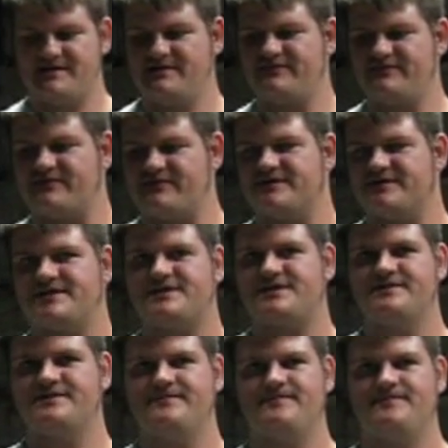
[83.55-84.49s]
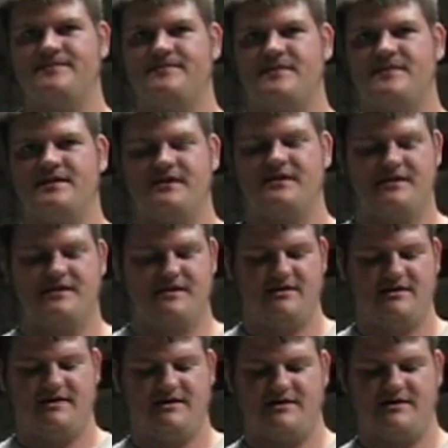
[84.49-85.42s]
difference
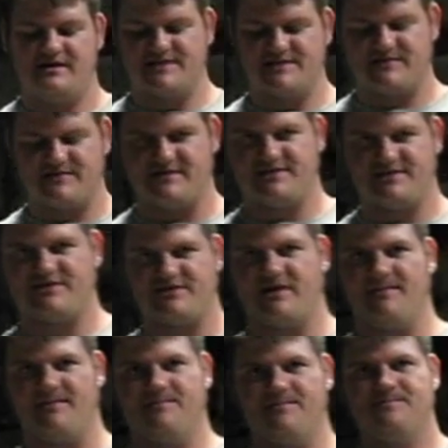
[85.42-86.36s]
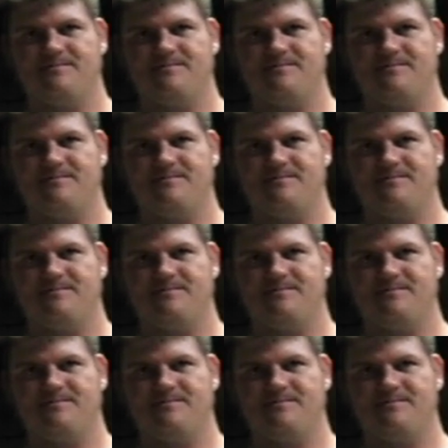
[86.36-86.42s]
is with the strop.